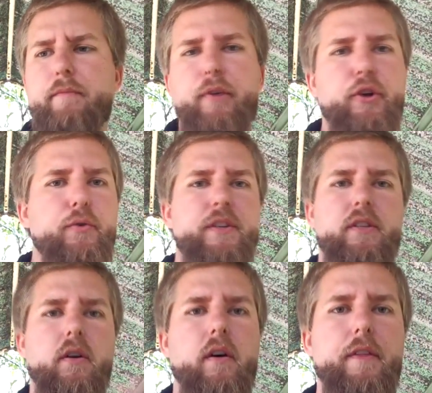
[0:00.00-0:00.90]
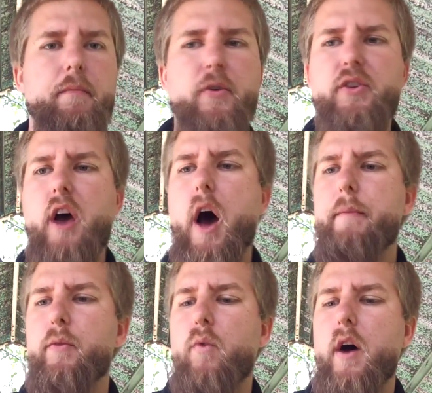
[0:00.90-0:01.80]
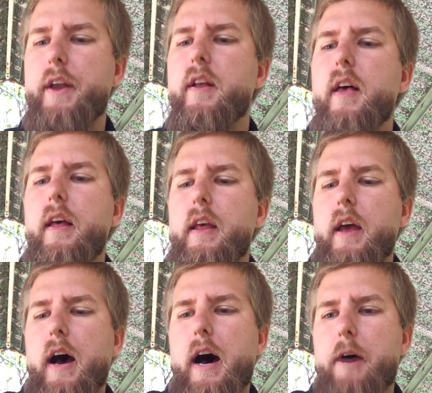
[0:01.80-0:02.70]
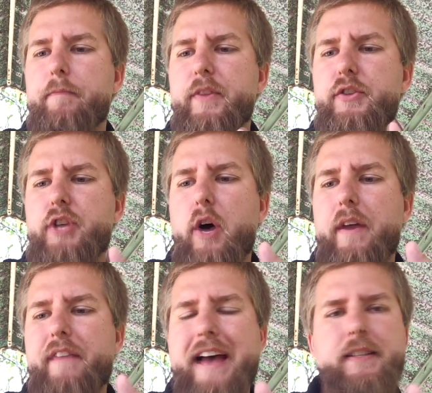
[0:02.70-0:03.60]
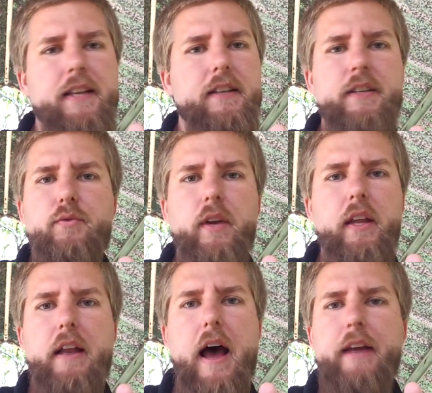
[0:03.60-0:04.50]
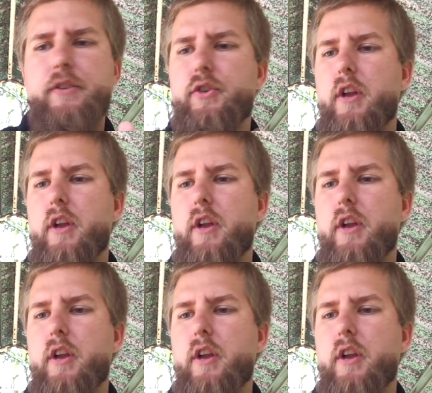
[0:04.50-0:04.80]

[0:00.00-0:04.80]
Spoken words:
The blue is the most common one. So in that sense, it's really nice.